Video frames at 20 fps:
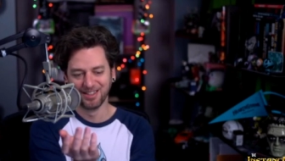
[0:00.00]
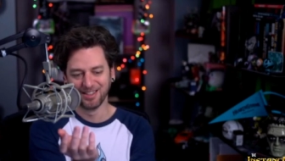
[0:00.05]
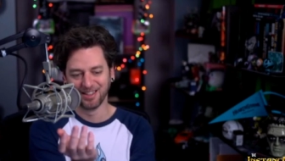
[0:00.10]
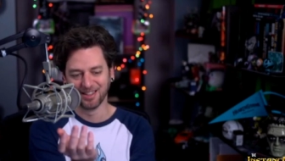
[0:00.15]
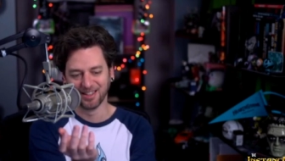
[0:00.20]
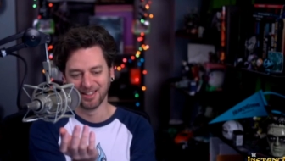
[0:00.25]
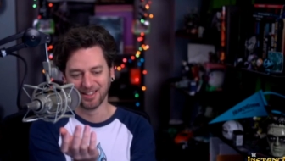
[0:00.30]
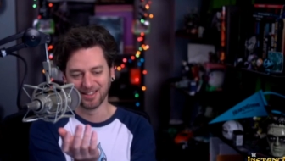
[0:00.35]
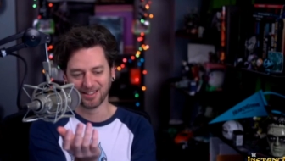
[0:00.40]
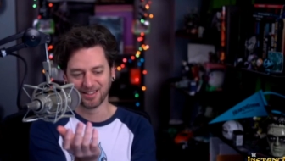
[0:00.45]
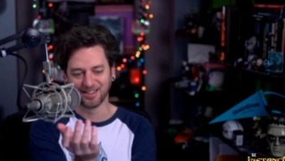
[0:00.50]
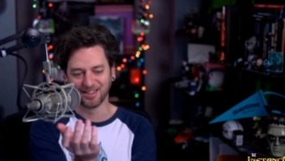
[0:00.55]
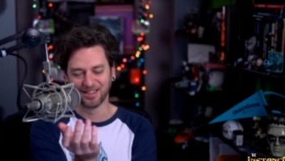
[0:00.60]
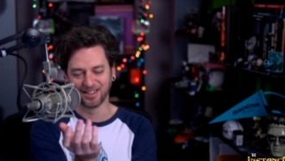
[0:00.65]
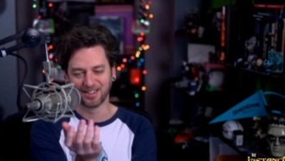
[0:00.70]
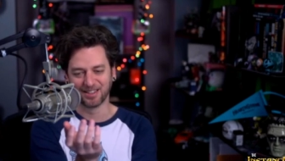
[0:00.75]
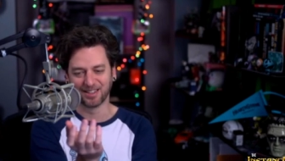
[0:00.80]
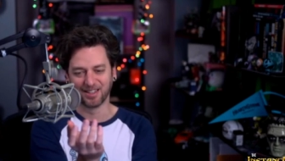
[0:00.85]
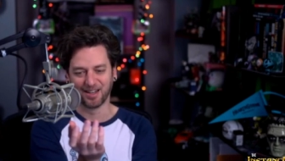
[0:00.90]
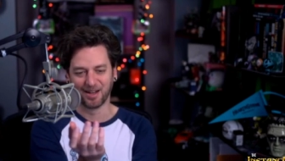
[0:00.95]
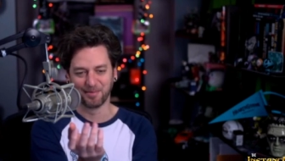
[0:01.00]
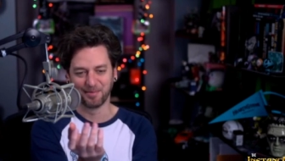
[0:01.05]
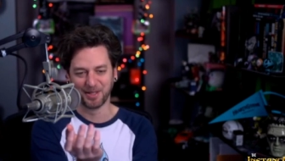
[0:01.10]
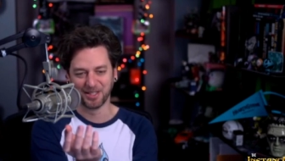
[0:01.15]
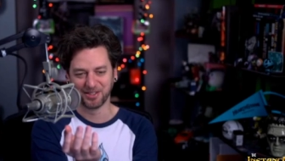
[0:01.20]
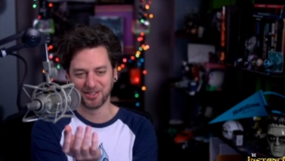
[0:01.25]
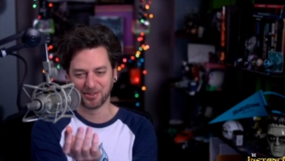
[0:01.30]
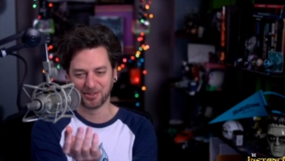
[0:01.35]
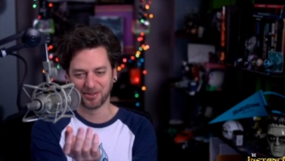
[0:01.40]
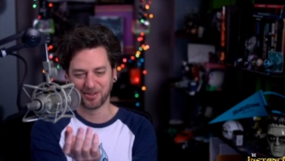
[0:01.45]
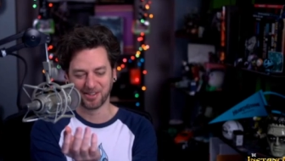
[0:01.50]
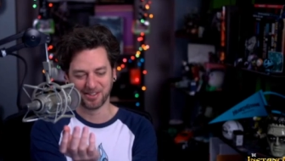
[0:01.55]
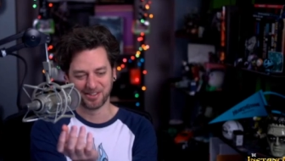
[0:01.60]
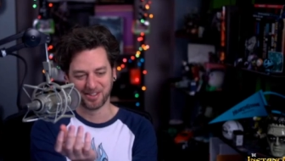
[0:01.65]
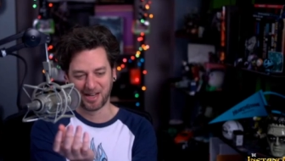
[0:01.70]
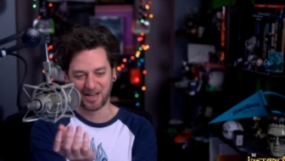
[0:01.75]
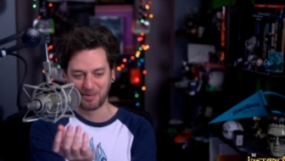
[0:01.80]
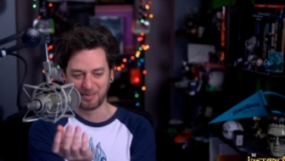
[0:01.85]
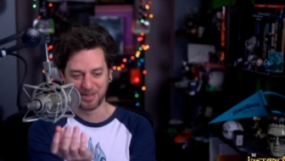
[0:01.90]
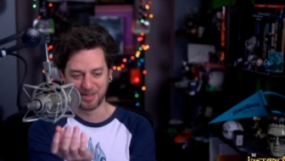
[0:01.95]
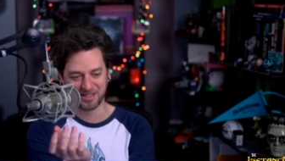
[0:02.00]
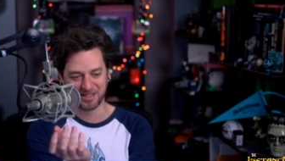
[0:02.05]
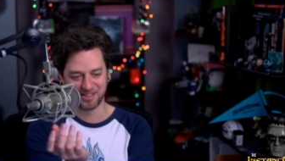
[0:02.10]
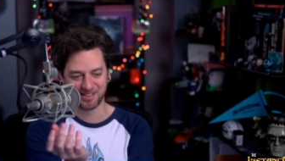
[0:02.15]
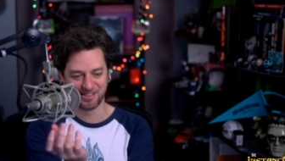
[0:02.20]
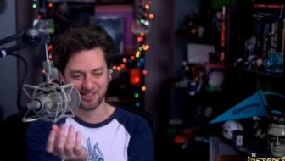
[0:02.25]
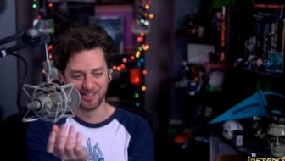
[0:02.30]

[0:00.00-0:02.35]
and like the comments are on topic,